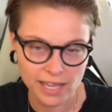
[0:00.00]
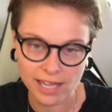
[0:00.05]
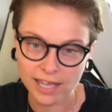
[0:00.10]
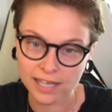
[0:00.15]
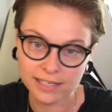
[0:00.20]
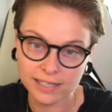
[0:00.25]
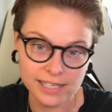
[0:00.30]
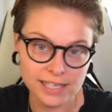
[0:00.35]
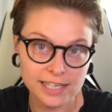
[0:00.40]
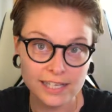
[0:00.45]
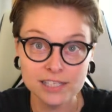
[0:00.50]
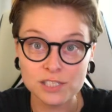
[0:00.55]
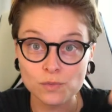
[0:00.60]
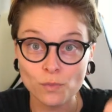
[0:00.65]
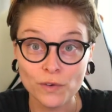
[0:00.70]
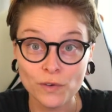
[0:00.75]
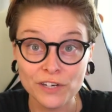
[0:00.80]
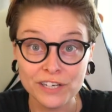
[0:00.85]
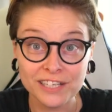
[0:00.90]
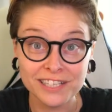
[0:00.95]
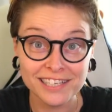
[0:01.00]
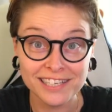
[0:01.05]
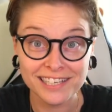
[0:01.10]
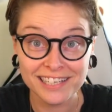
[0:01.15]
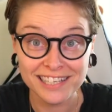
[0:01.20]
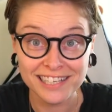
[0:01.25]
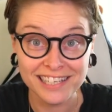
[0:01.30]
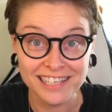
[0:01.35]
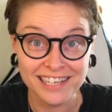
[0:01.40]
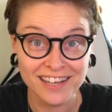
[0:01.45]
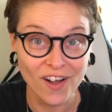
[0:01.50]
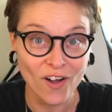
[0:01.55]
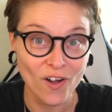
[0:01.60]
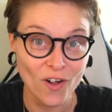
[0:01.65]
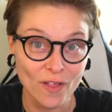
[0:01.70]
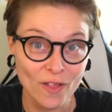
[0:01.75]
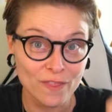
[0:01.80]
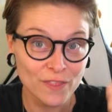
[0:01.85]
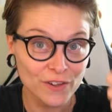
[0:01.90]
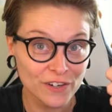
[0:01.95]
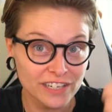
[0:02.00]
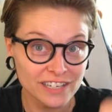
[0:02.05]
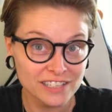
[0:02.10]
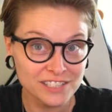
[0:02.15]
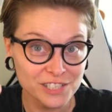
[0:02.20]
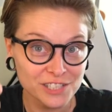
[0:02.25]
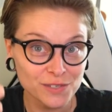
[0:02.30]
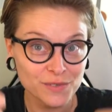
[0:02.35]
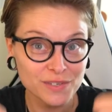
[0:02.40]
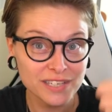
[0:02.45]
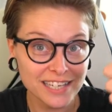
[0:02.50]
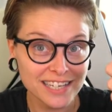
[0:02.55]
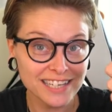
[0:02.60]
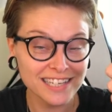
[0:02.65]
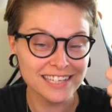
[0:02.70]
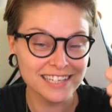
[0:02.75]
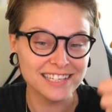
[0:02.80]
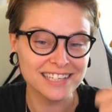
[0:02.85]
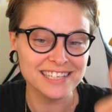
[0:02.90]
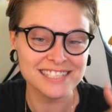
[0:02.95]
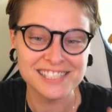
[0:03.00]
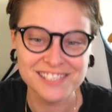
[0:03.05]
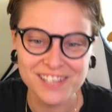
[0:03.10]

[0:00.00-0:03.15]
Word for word: and it's working all 32 gigs.